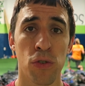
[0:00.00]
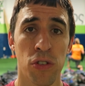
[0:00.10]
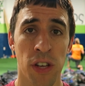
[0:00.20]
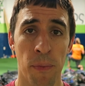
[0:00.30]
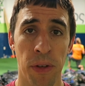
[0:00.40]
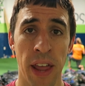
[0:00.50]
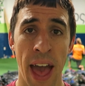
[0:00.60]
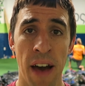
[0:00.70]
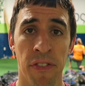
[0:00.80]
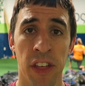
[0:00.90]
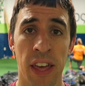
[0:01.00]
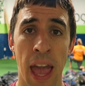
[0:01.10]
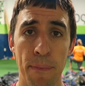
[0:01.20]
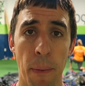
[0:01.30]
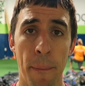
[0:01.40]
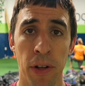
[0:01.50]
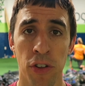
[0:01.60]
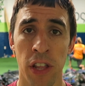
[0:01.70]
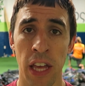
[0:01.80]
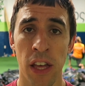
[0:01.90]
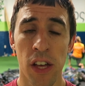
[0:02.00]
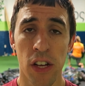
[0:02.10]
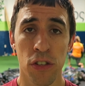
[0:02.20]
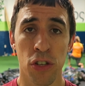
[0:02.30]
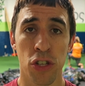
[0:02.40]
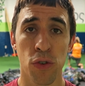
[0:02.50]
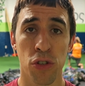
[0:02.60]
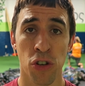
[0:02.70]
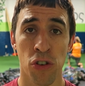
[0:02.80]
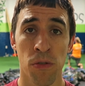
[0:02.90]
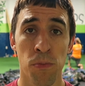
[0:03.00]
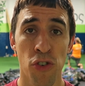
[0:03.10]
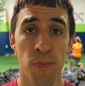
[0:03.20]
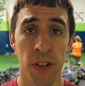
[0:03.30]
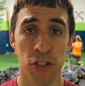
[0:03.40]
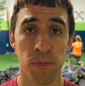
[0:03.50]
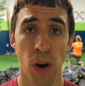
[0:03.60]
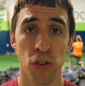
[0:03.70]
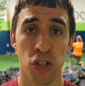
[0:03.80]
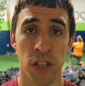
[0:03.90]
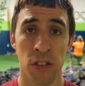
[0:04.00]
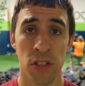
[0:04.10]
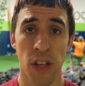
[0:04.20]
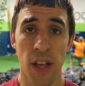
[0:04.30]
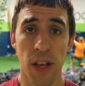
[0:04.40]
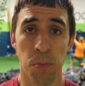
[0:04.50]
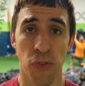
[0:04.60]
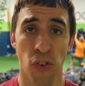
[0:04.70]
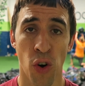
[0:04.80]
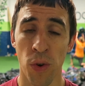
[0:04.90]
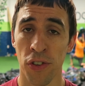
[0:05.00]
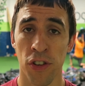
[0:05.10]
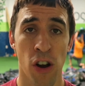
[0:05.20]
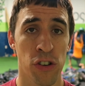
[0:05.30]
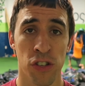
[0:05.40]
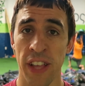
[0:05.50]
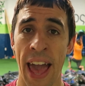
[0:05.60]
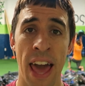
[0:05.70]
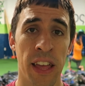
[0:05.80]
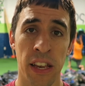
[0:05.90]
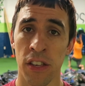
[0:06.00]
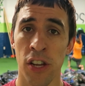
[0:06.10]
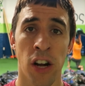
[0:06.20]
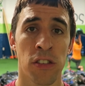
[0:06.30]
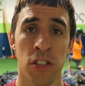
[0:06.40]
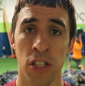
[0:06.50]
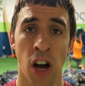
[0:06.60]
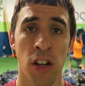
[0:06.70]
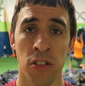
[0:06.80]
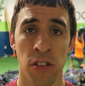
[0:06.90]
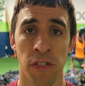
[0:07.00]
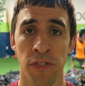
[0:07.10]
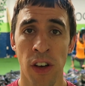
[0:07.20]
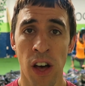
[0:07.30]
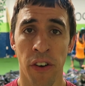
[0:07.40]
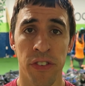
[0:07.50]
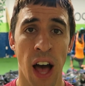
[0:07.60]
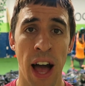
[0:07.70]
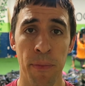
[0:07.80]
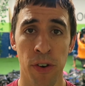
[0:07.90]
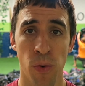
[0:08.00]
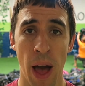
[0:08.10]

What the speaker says: do something, have the capability to do certain movements and motions before we start just adding tons and tons of time and